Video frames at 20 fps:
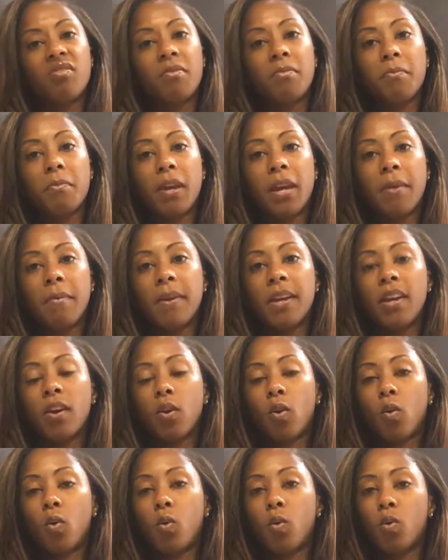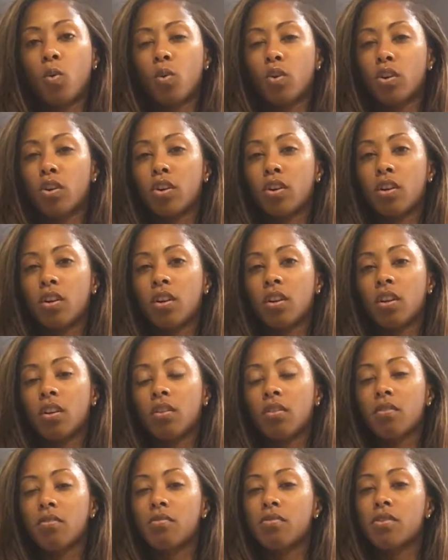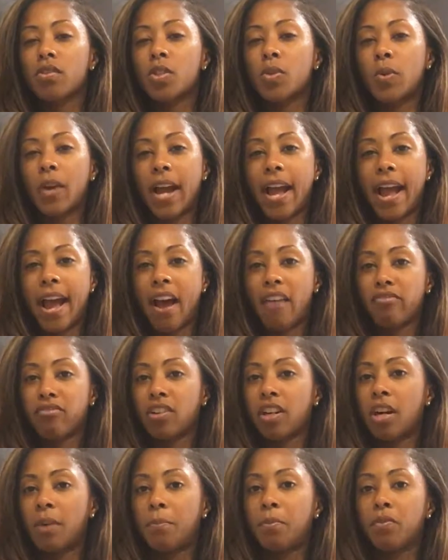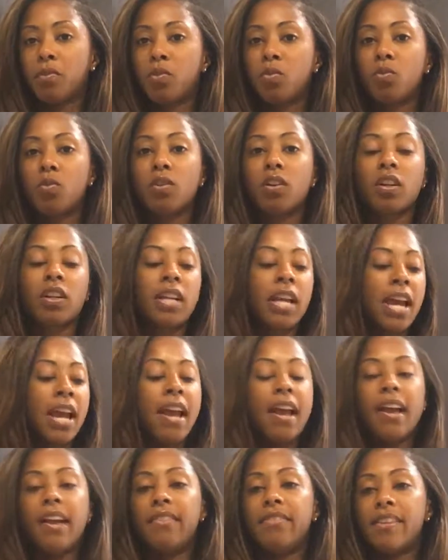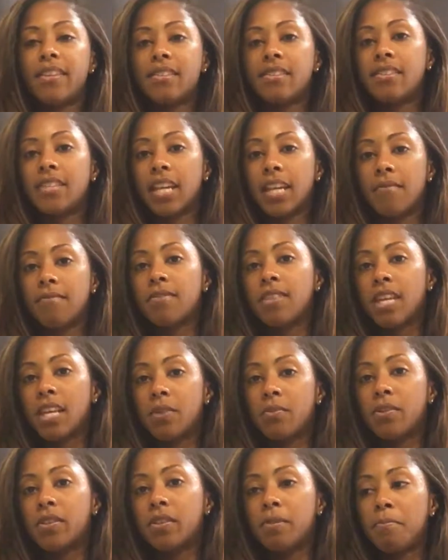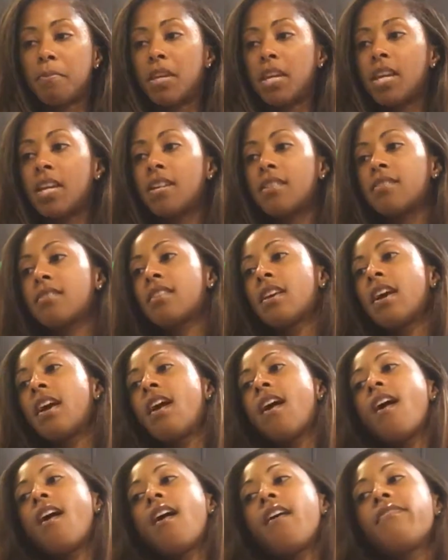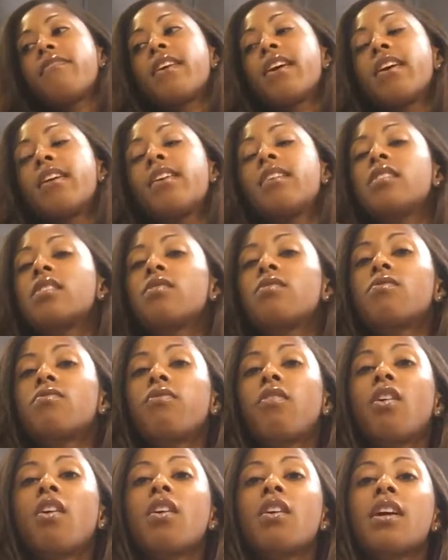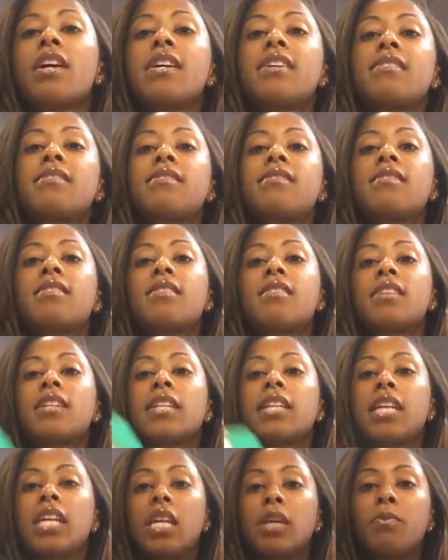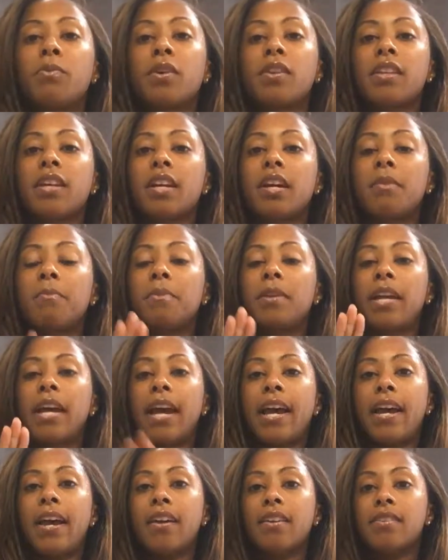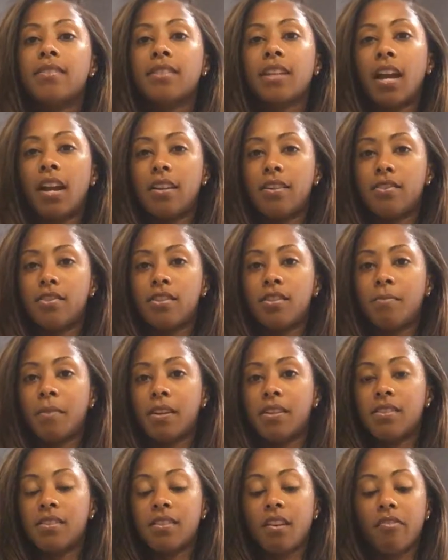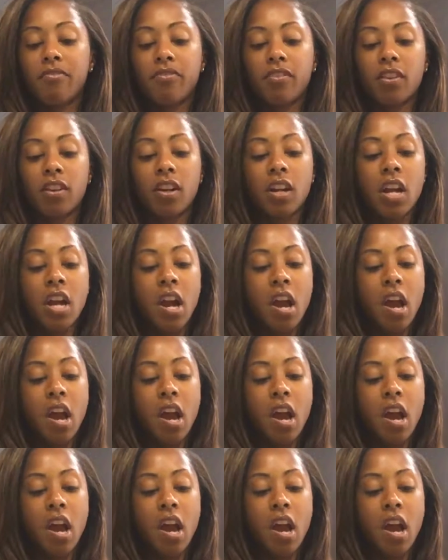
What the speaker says: maybe a quarter to a half cup of corn, and then same thing with the beans. And then as far as the quinoa that I'm gonna add, is kind of just my stuffer.